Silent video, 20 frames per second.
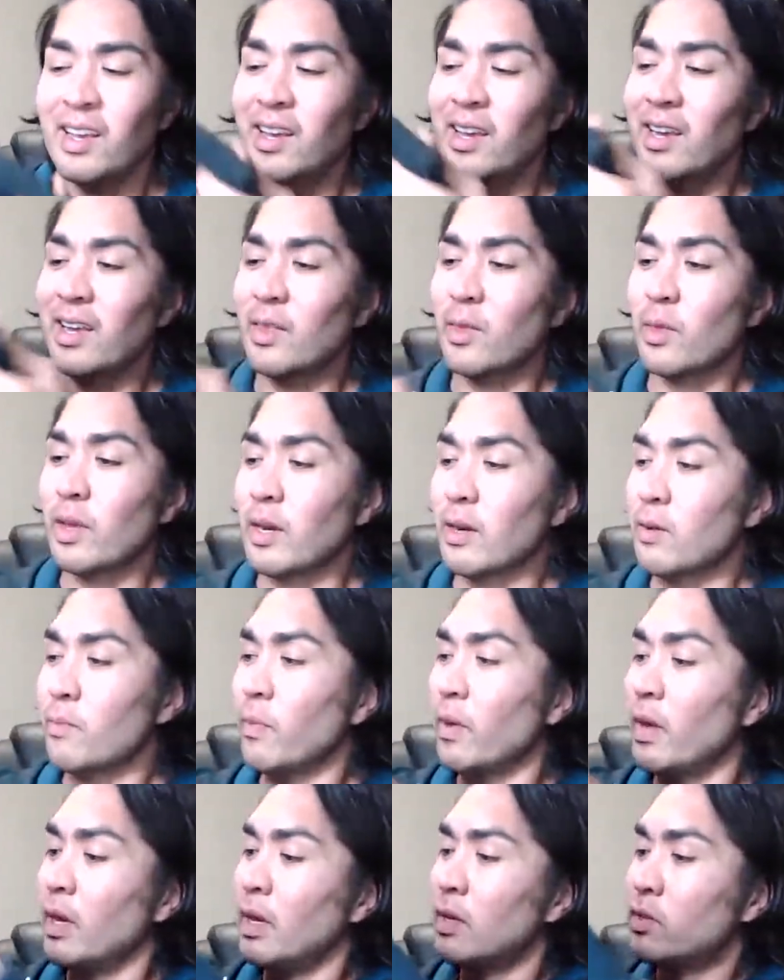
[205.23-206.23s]
in there.
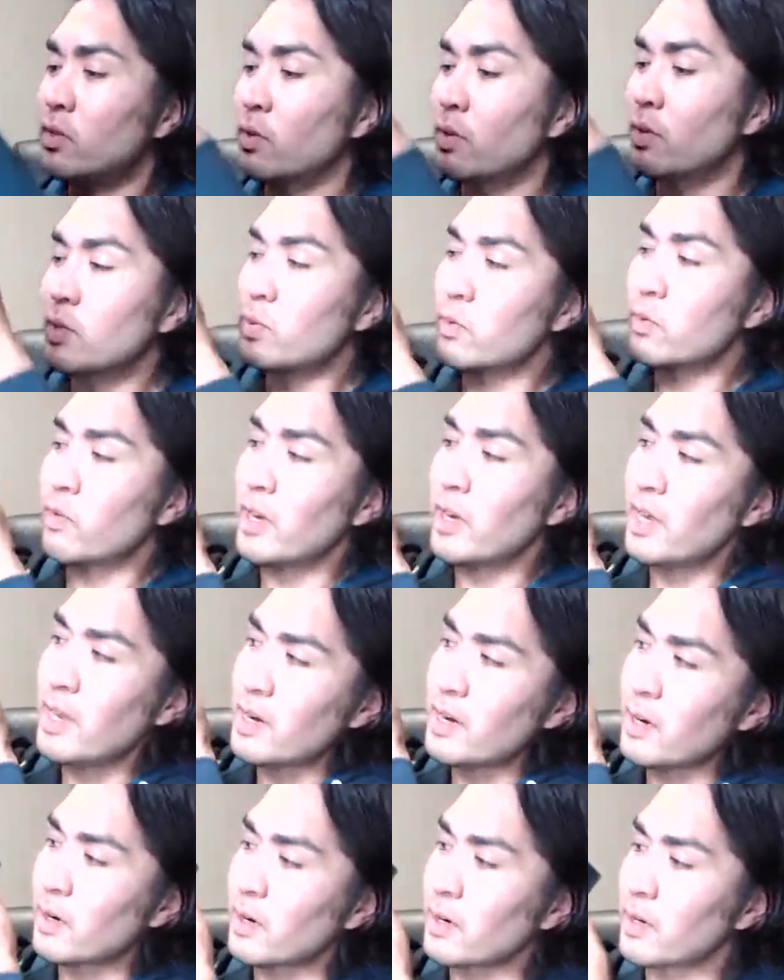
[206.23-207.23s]
So this one right
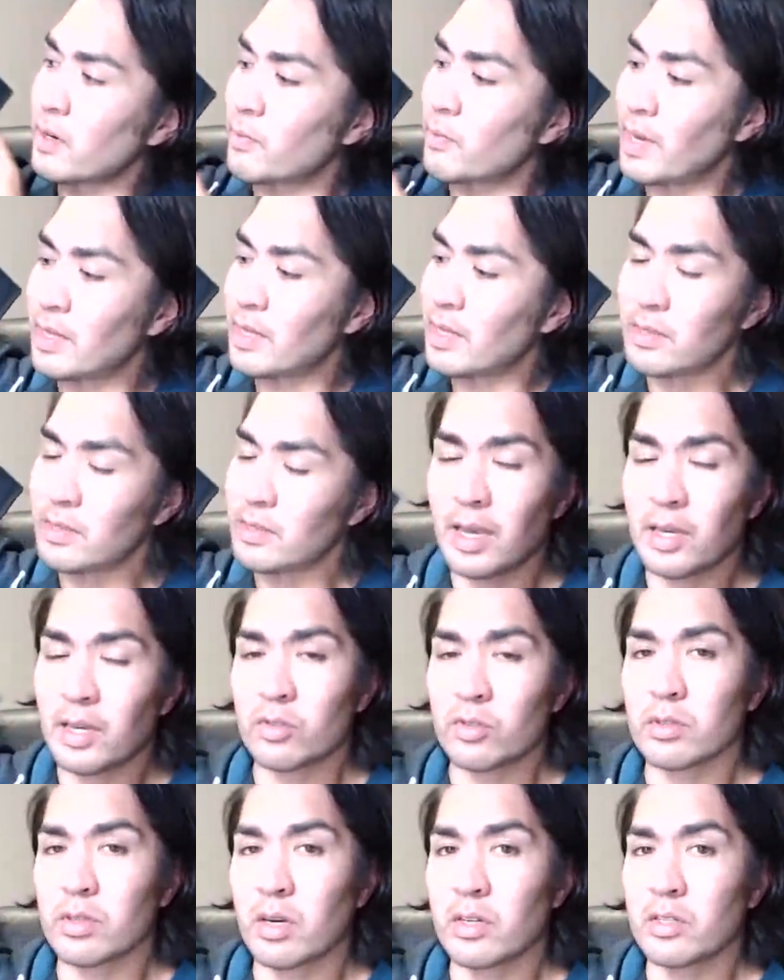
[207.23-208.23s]
here, men's
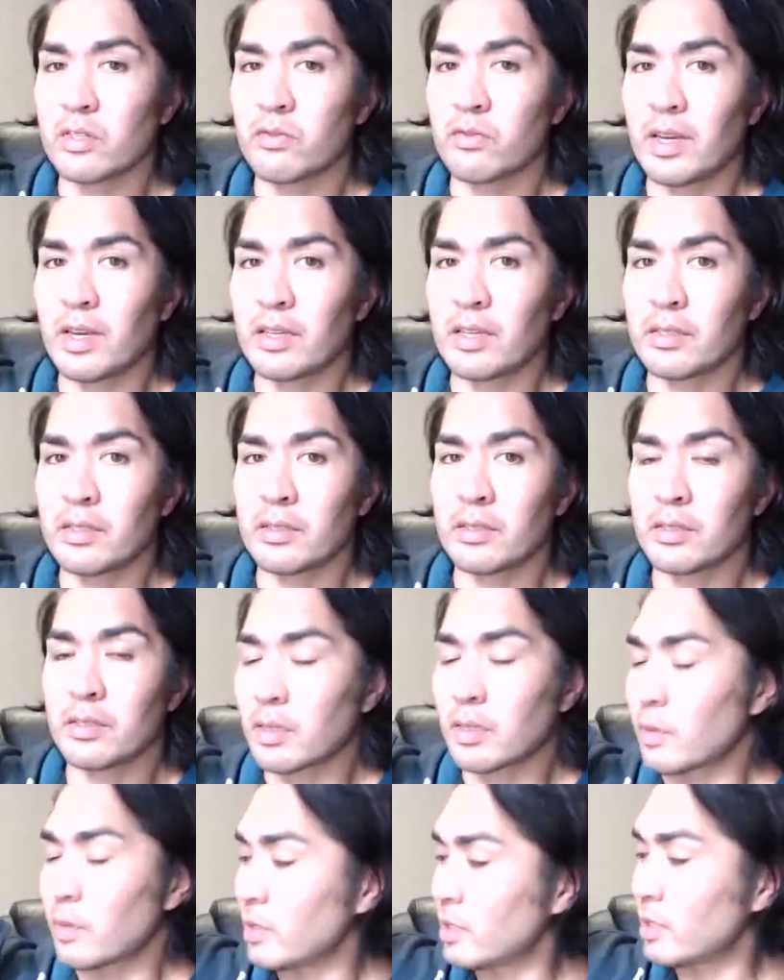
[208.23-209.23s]
extra large vest.
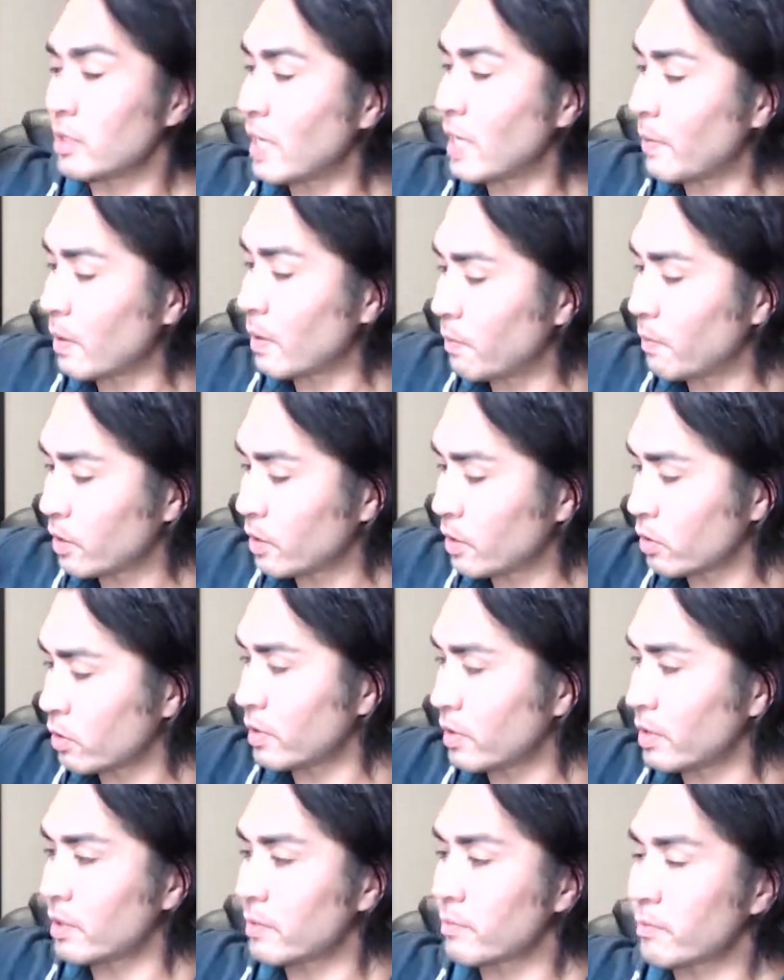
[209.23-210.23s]
I'm going to be snapping a picture of
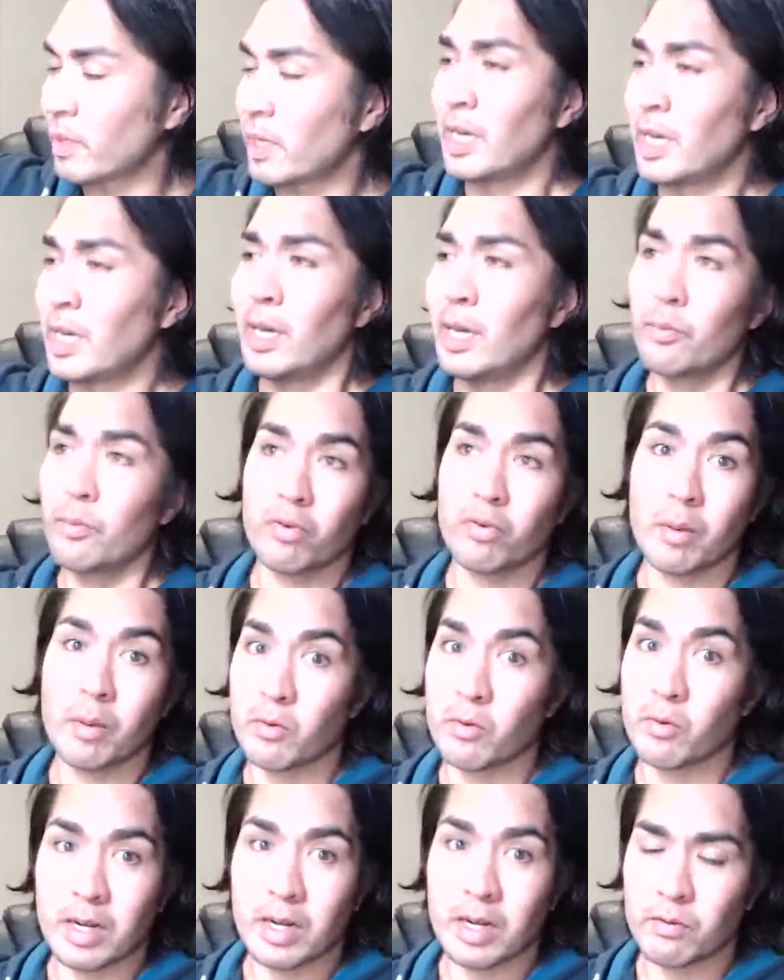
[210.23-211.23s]
it probably
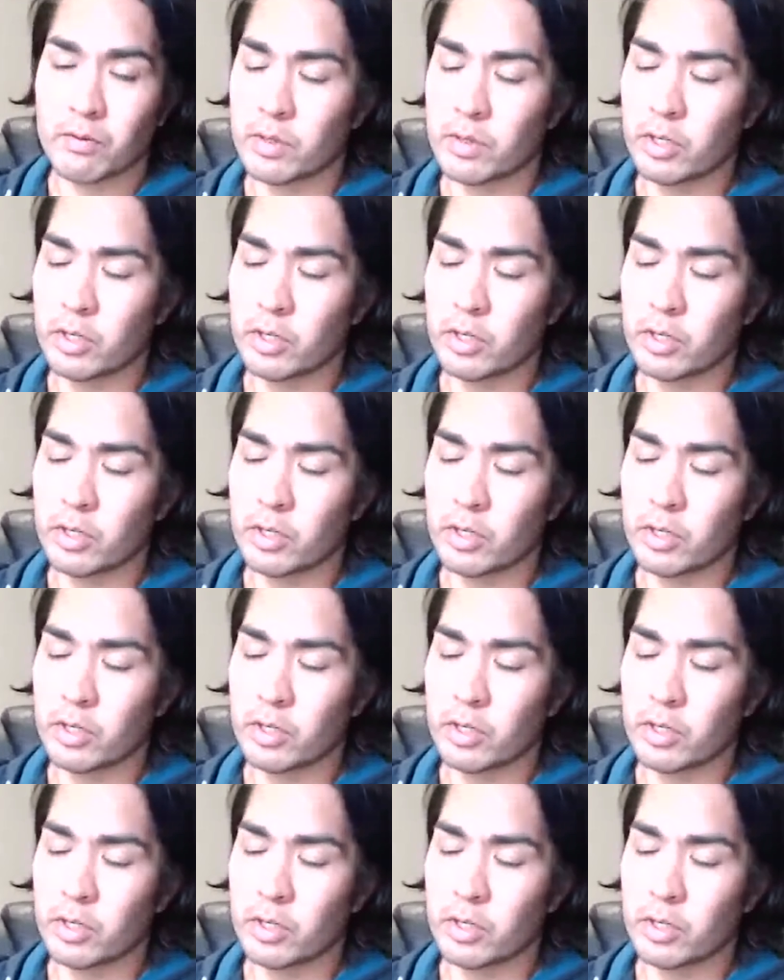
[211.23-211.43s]
right after the